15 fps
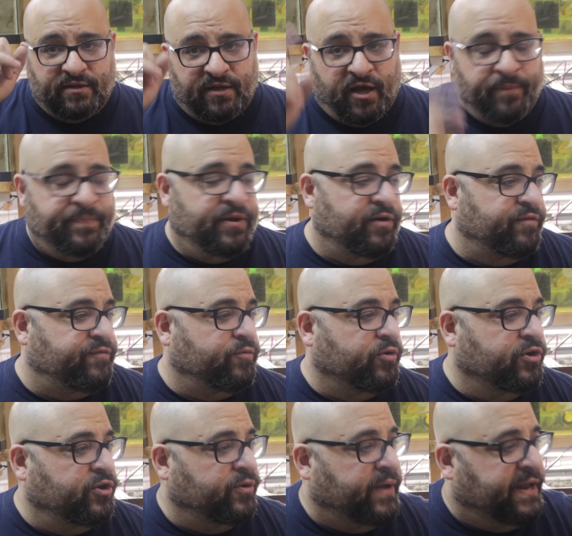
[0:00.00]
up here
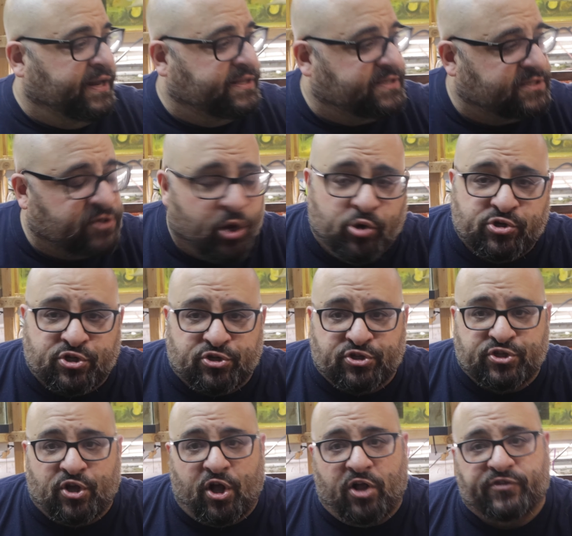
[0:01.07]
for you, and it's kosher
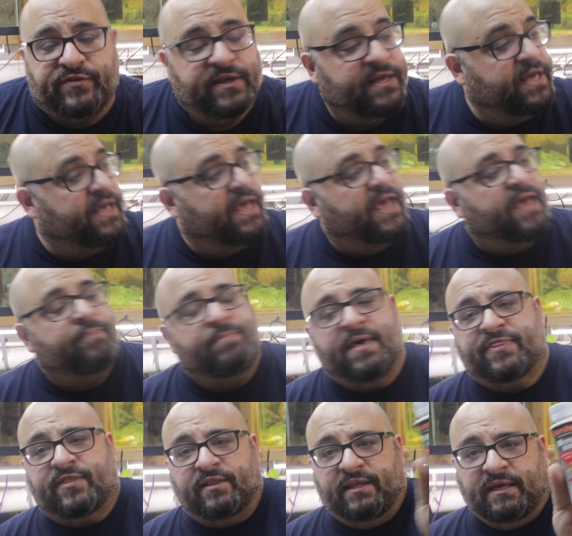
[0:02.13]
salt and
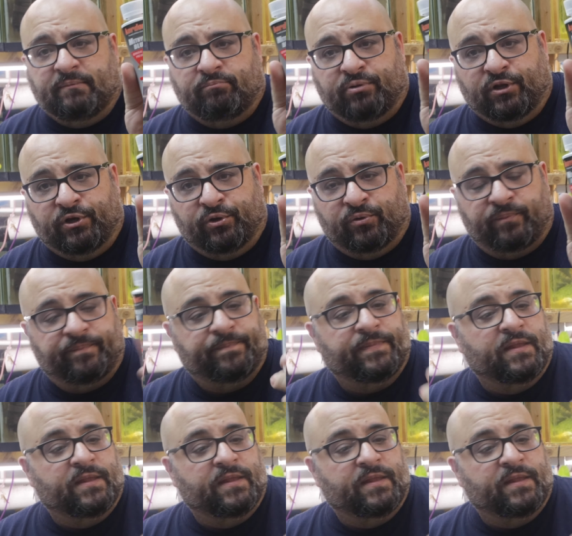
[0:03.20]
methylene blue,